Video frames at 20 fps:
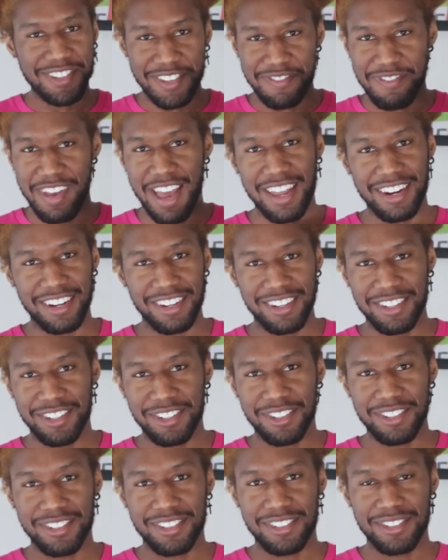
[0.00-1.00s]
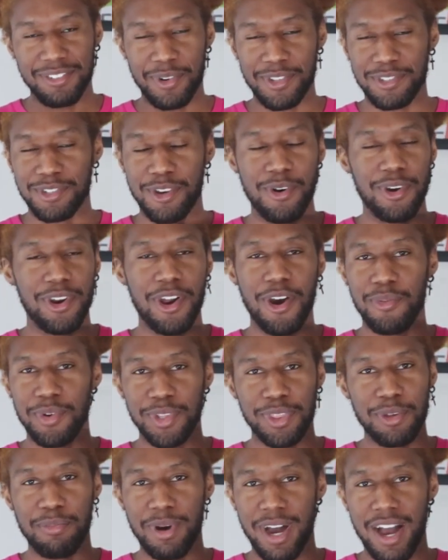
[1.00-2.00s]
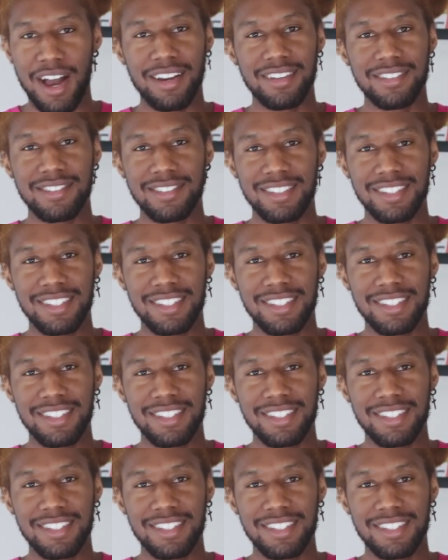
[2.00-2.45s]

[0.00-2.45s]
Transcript: really matter what's going on with the box.